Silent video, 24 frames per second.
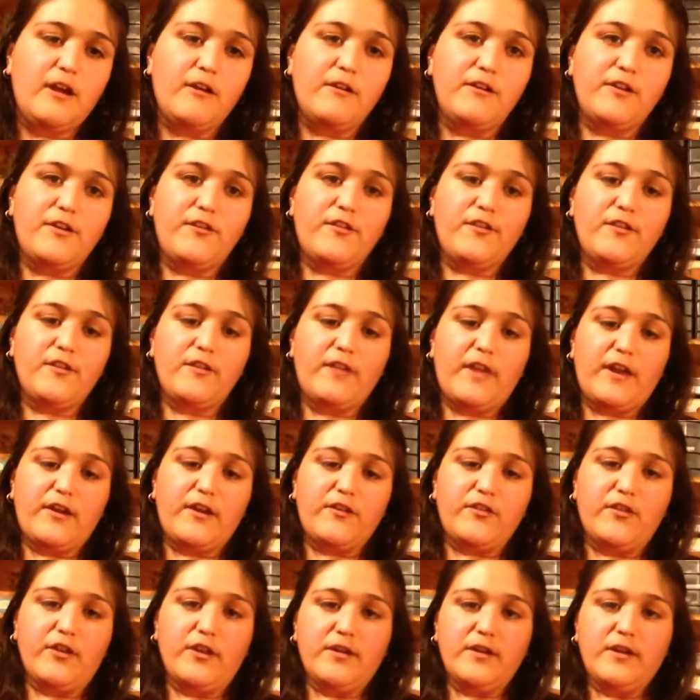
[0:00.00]

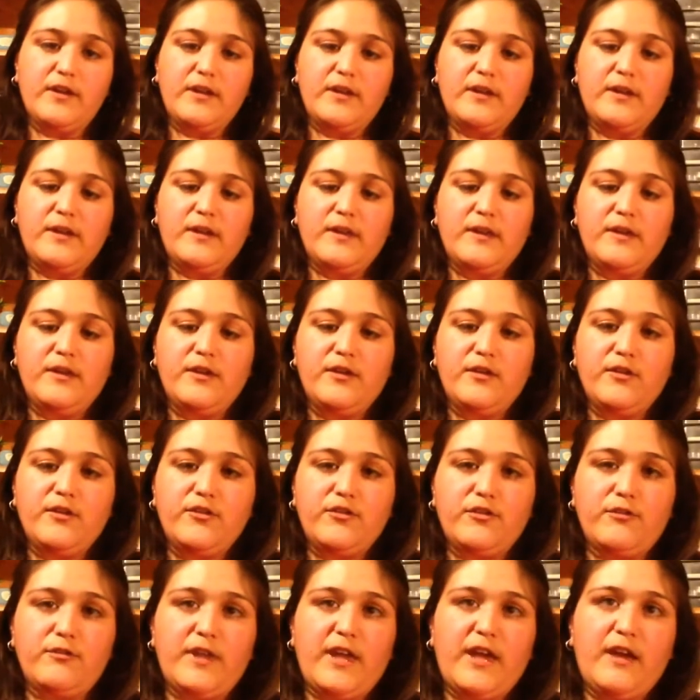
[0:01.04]
selected.
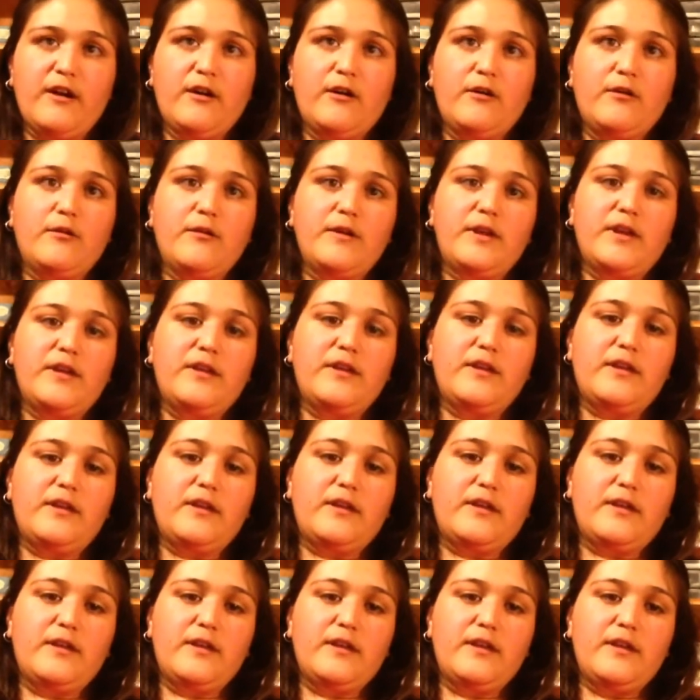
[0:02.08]
So now,
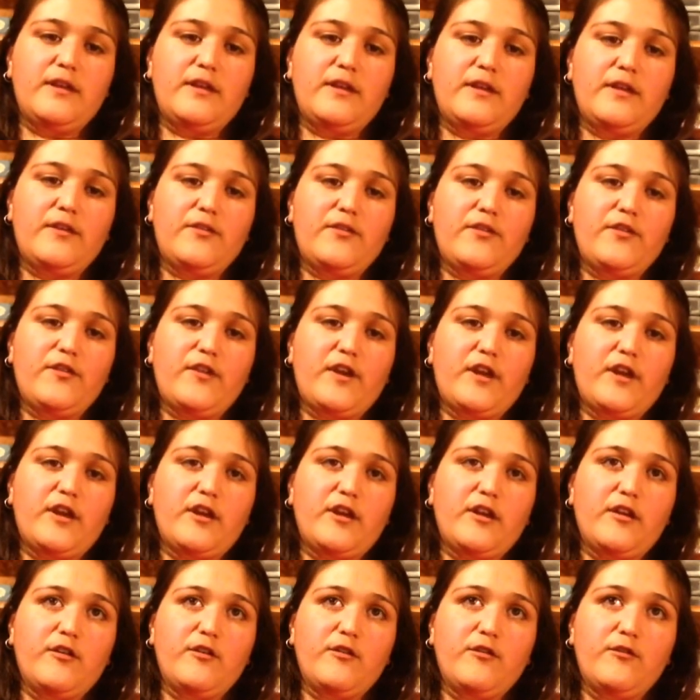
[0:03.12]
instead
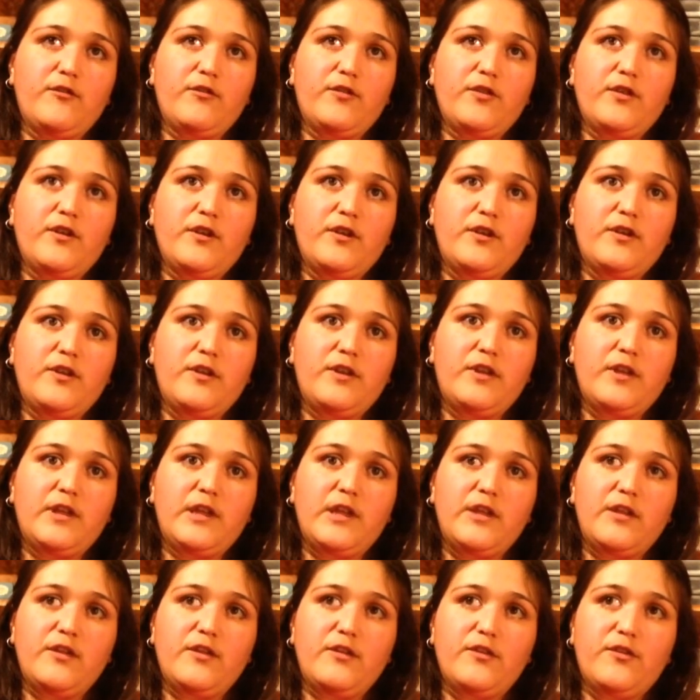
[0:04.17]
of
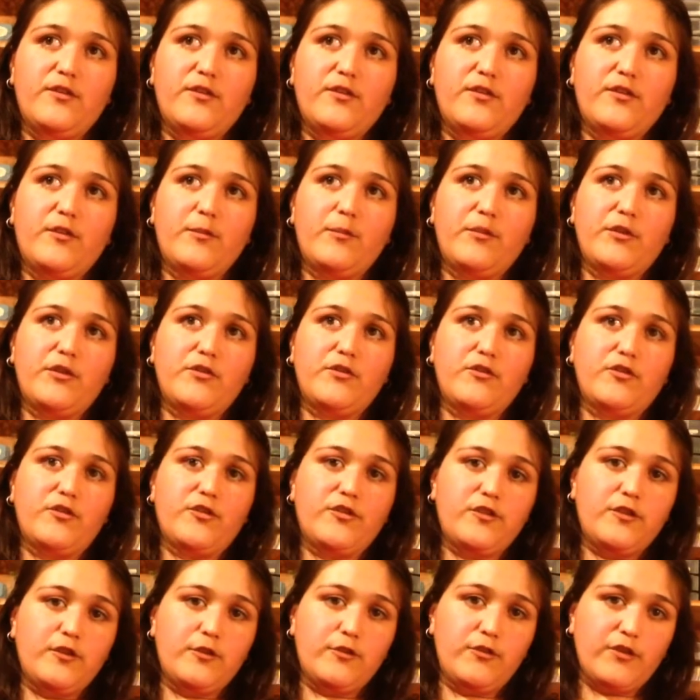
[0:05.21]
simply just
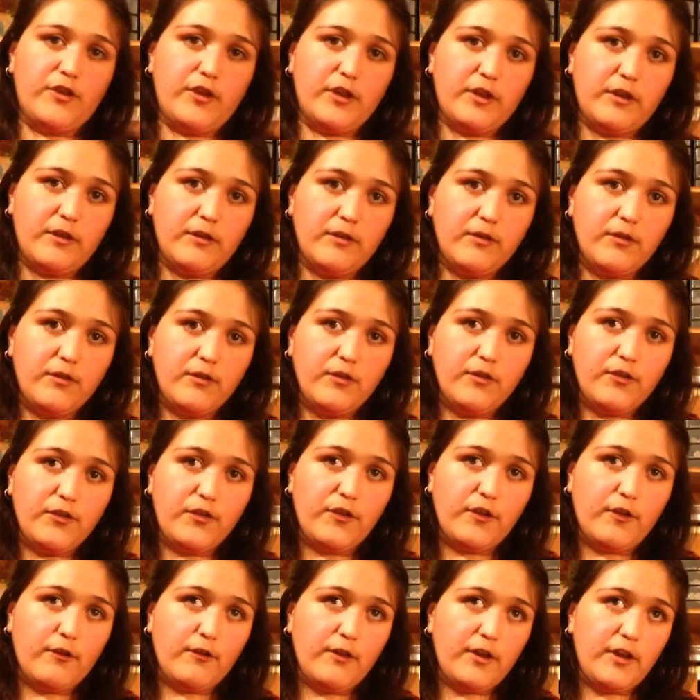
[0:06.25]
using
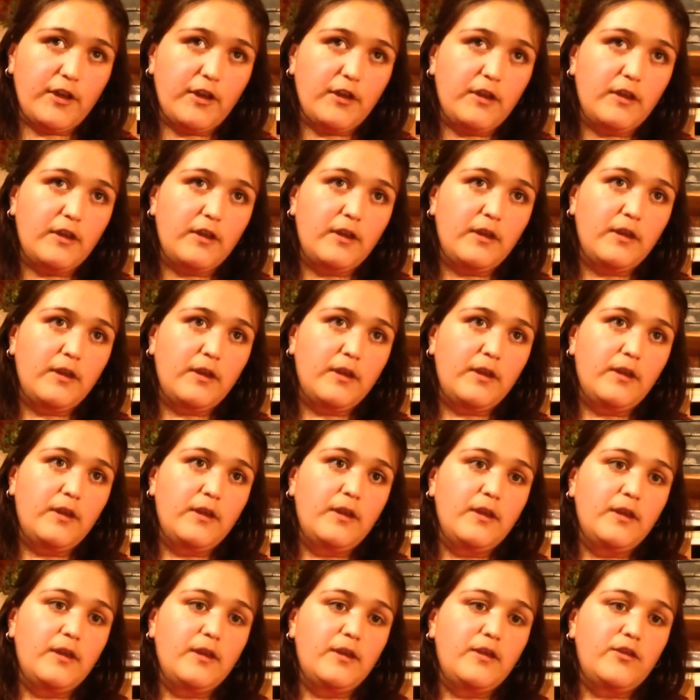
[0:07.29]
Siri
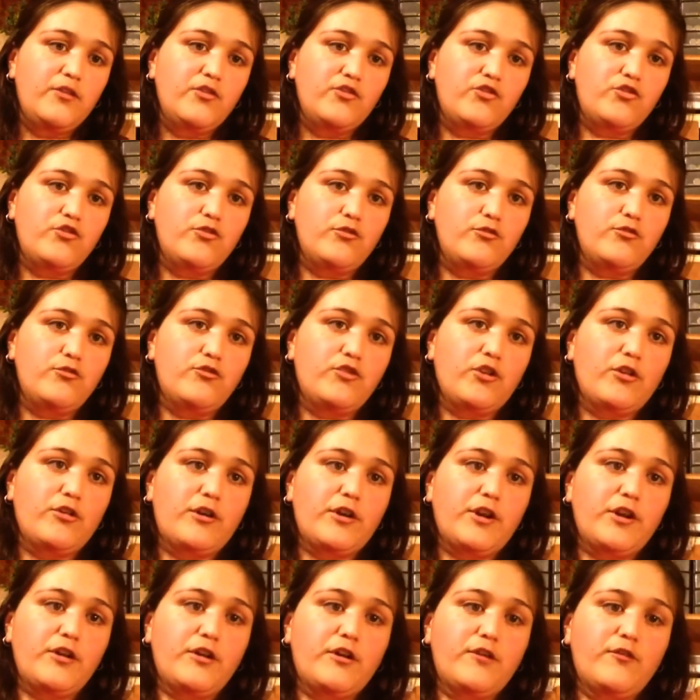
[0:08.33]
to turn
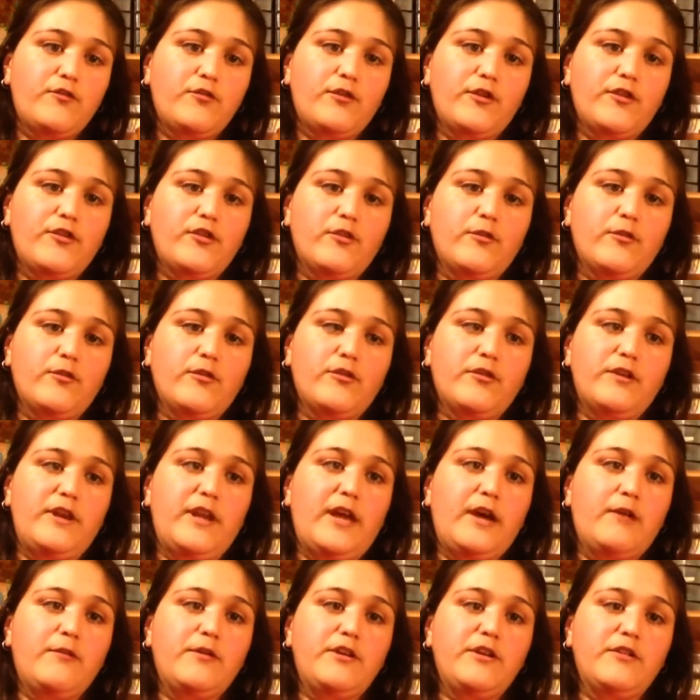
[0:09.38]
on and off VoiceOver,
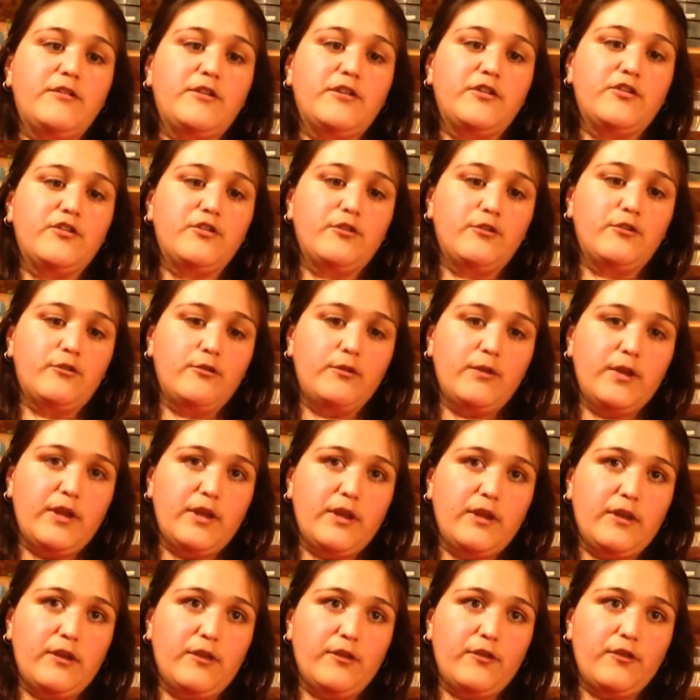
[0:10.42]
now what you can do
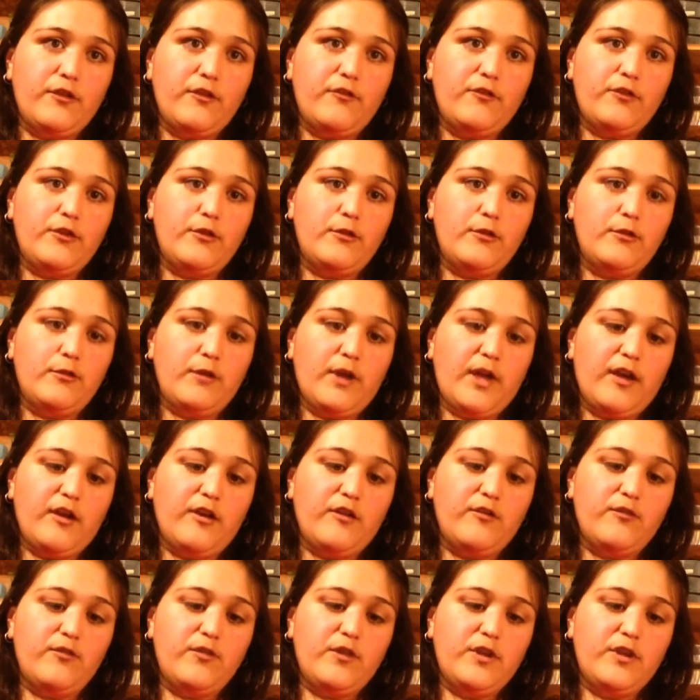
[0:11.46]
is, if you have